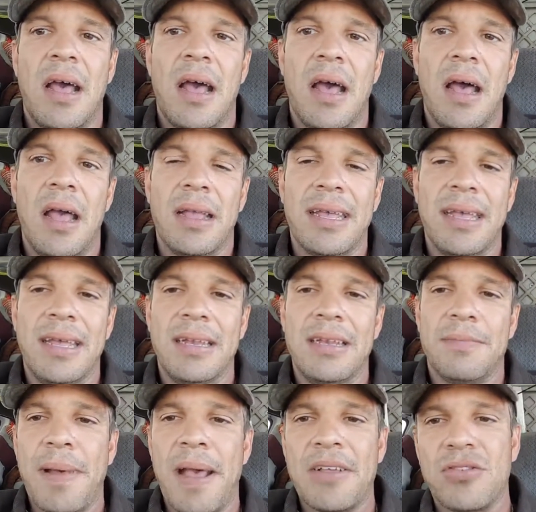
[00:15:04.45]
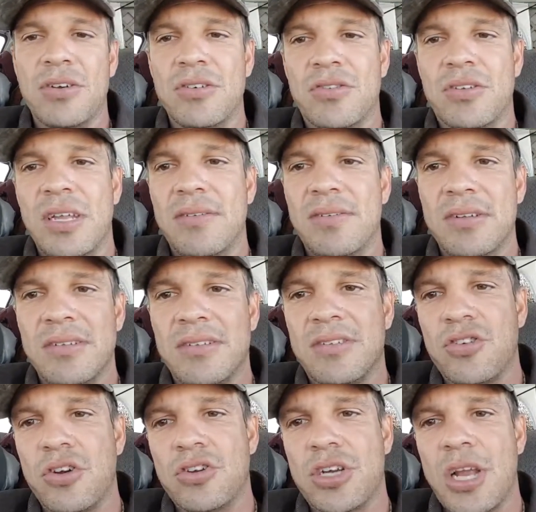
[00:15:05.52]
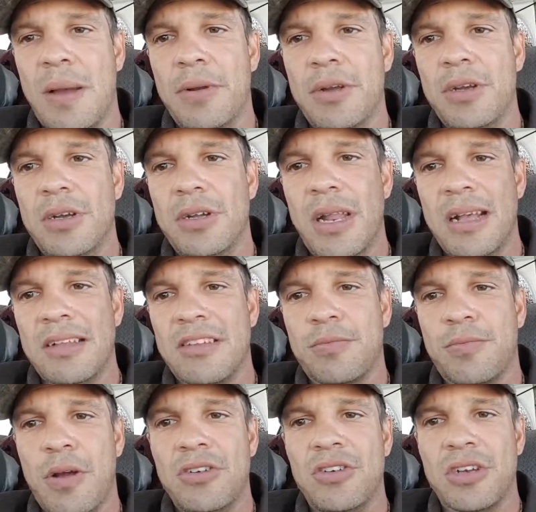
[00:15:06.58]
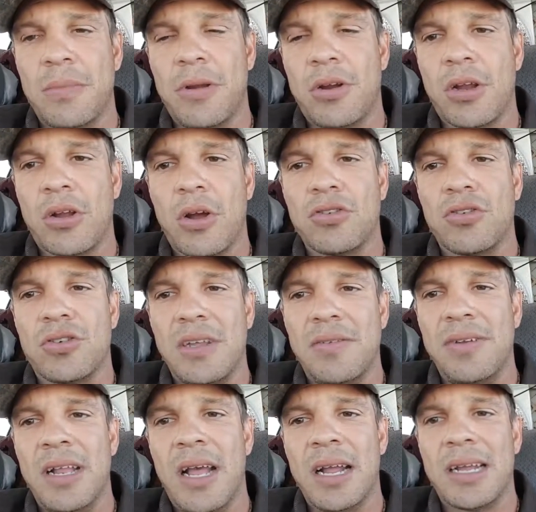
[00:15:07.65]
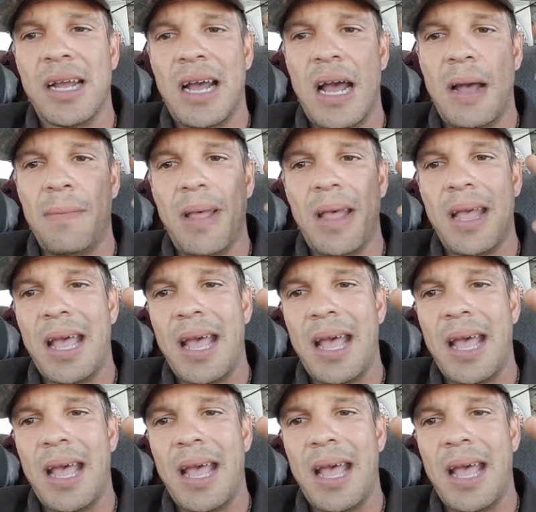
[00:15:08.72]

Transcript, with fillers: Uh, again, Pastor Andrew Stevens, Church of Common Good, Exodus Project, AmericanCultureTV.com.